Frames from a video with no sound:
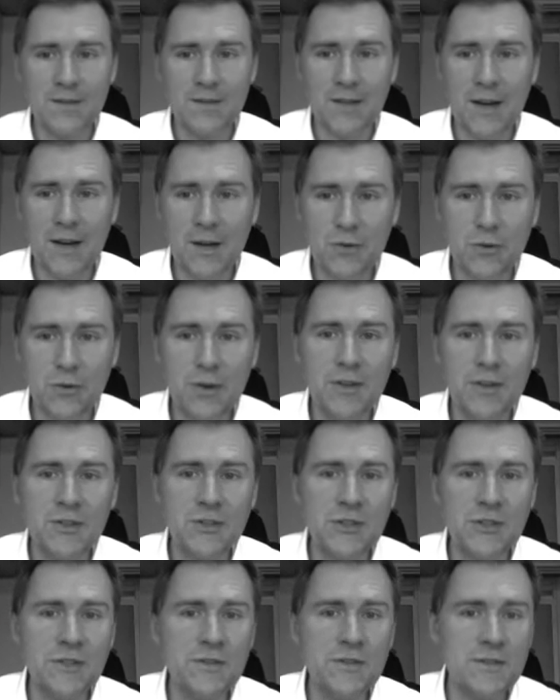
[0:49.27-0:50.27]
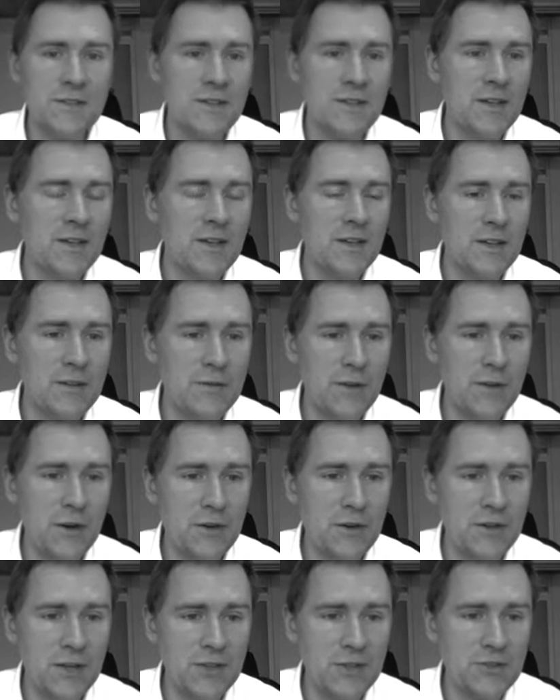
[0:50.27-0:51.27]
Diachronic shifts in
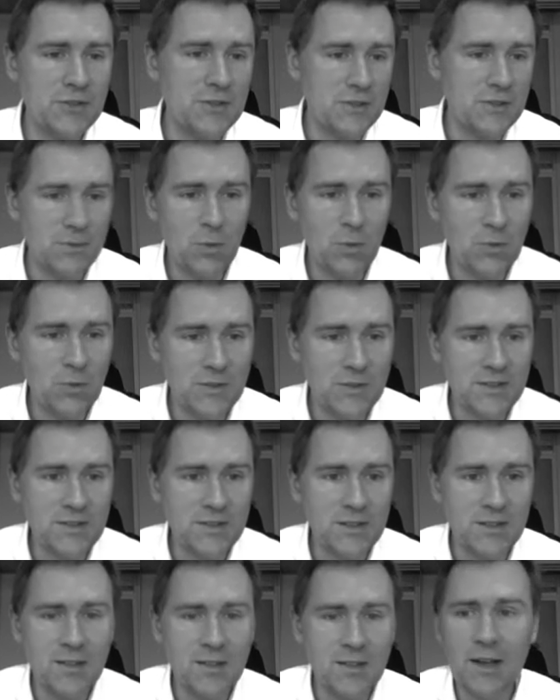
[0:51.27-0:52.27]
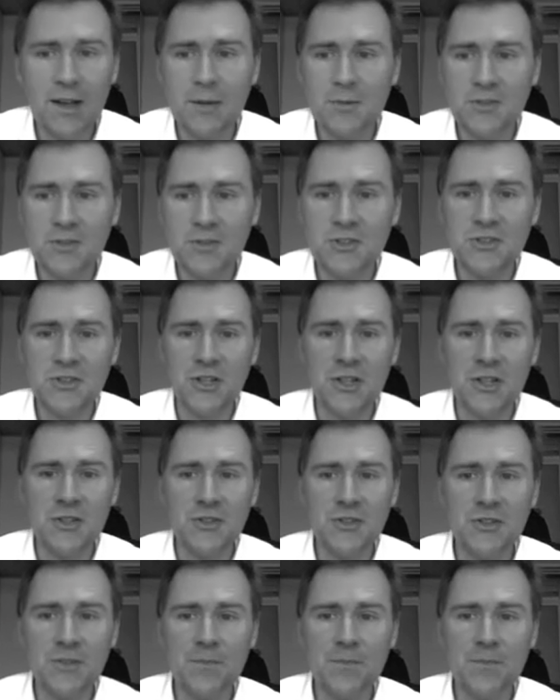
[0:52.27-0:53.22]
variation is what we see in language change.